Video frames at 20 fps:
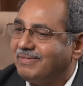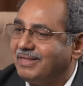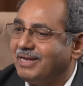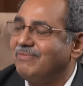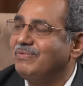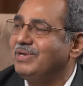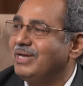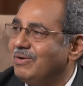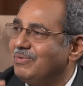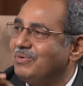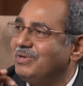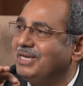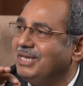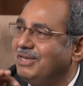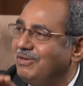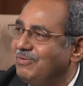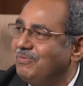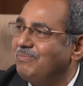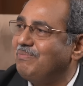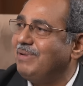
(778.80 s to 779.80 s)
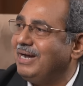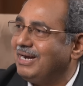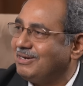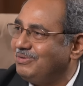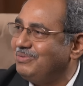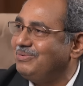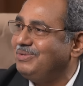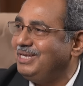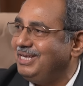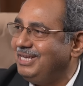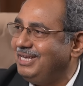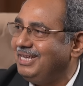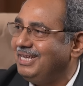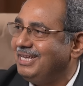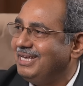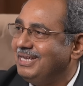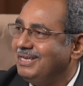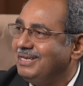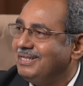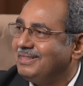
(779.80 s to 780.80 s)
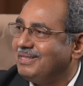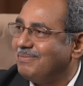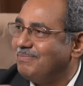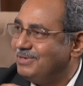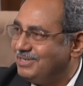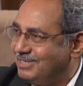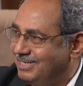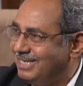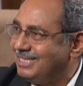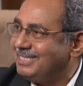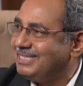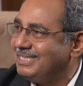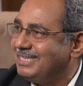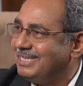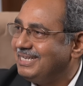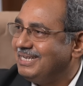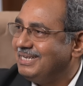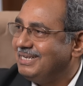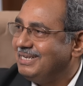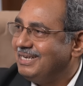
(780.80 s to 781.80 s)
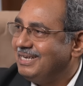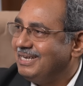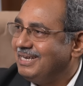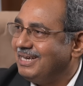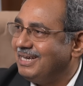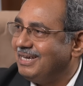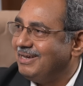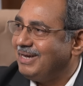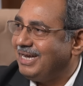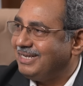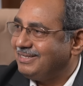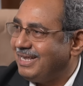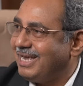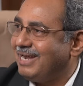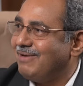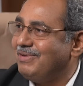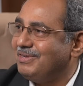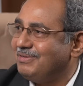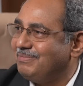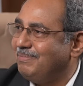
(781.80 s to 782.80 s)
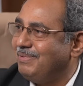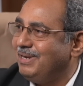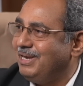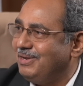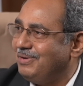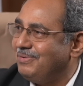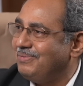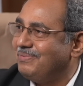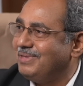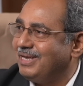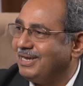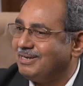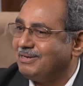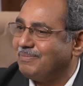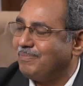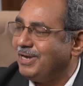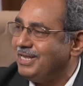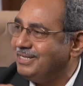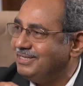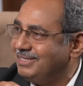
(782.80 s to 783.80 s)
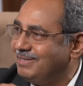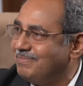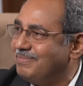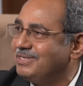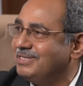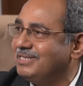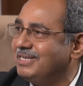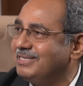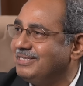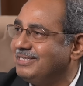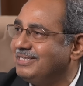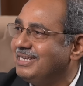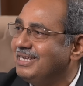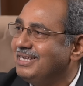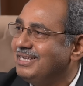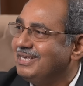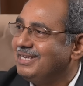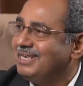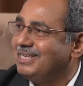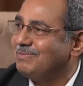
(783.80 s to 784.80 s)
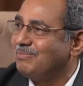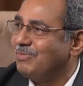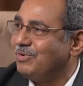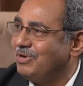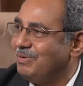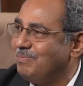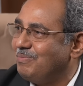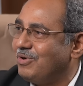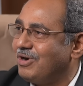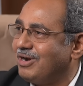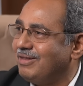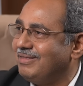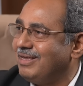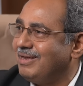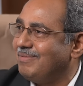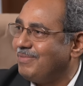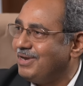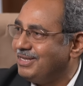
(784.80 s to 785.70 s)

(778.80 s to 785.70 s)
that we have to give back to the business. As I always believe that pleasing the business is more important than